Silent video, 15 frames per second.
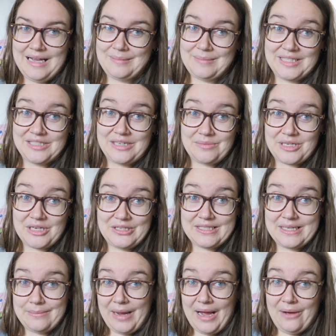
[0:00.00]
How many times can you
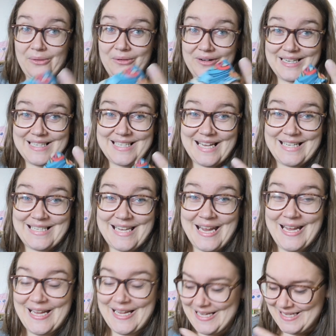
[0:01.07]
say power in a
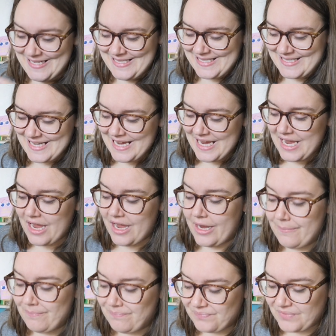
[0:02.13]
sentence?
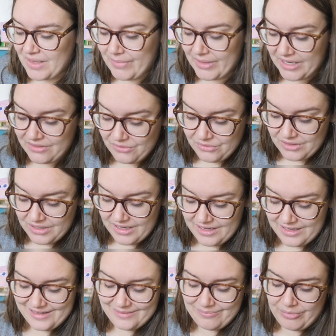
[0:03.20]
um but I thought that
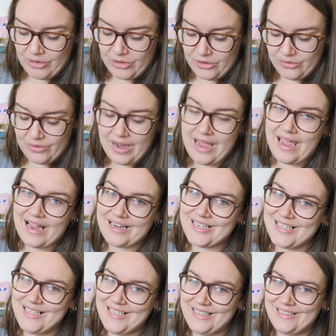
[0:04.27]
blue, I
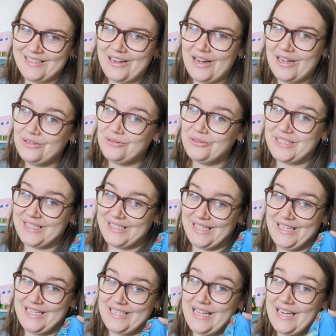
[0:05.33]
actually I ordered
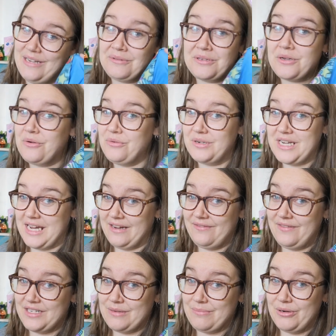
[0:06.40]
this and it was called
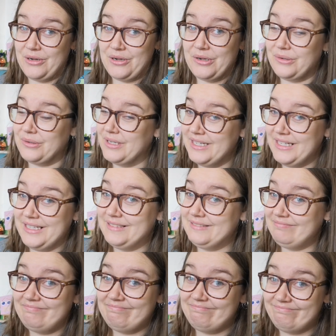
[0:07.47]
Kingfisher Blue.
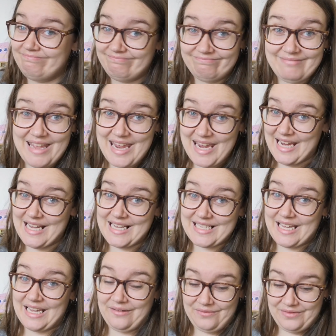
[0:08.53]
It is
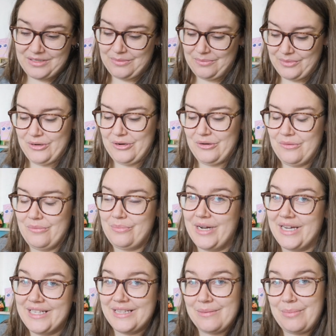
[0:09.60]
Kingfisher Blue,
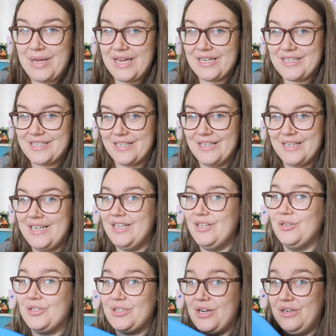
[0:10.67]
but in the picture it
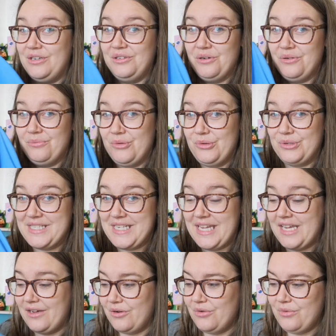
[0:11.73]
looked a lot more
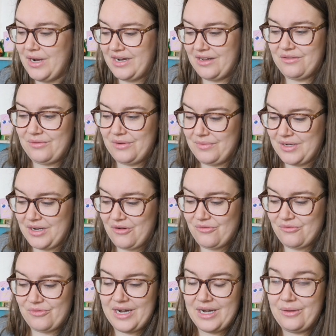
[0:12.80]
teal, and I thought it would go
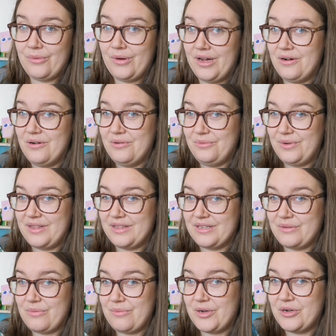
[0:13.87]
really well with the
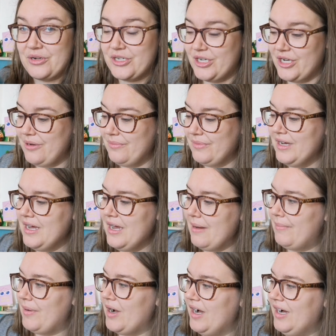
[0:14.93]
swimming costume.
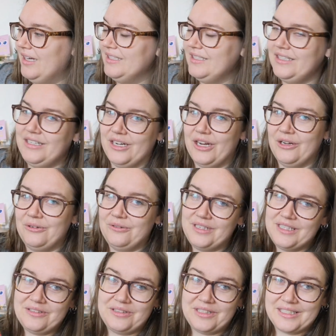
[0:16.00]
But, you know,
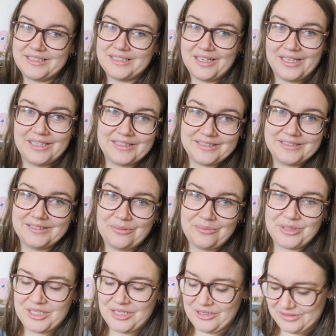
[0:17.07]
it's on the inside.
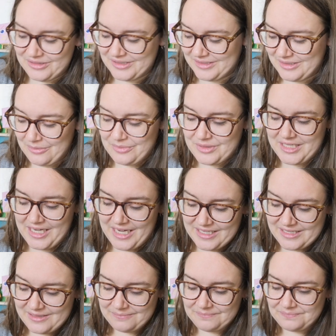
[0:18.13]
Nobody knows. Nobody
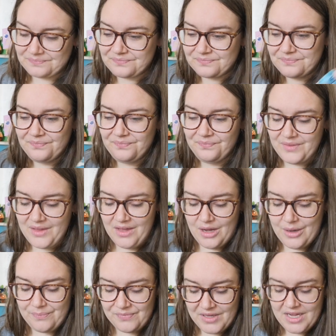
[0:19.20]
cares.
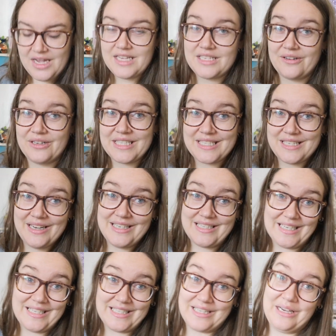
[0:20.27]
Um, so I
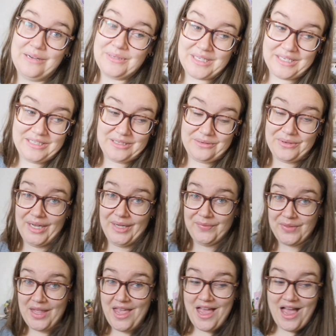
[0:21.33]
decided that I was going to do it.
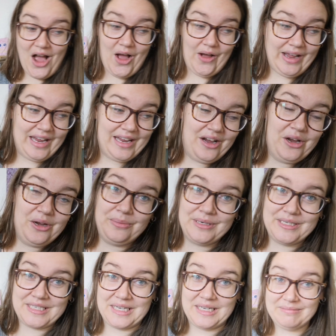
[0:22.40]
I
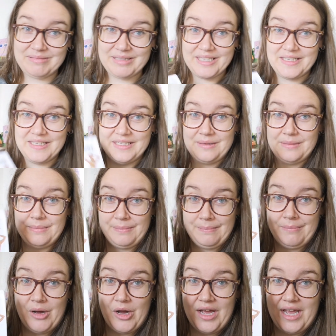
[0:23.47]
opened up
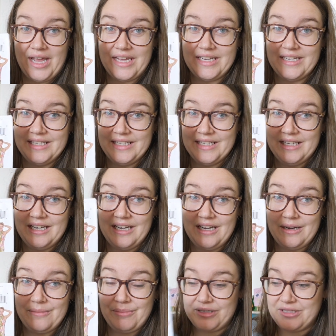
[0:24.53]
my
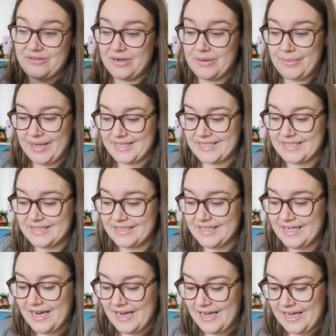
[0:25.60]
uh, Butterick pattern,
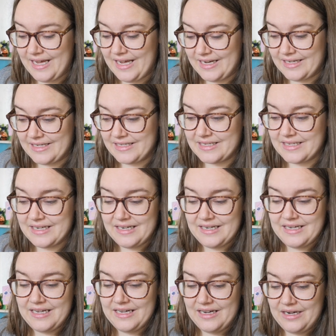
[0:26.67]
and
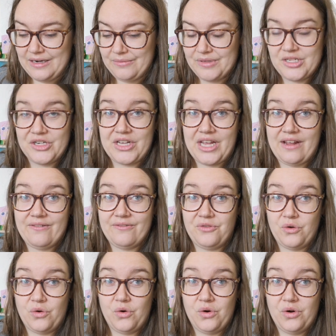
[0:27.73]
I was looking
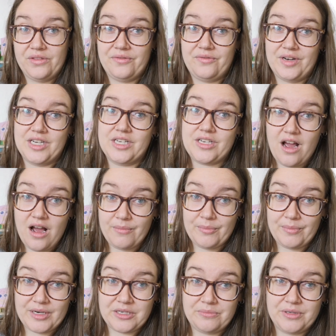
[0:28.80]
for the finished
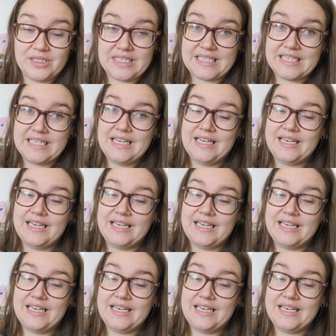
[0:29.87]
garment measurements.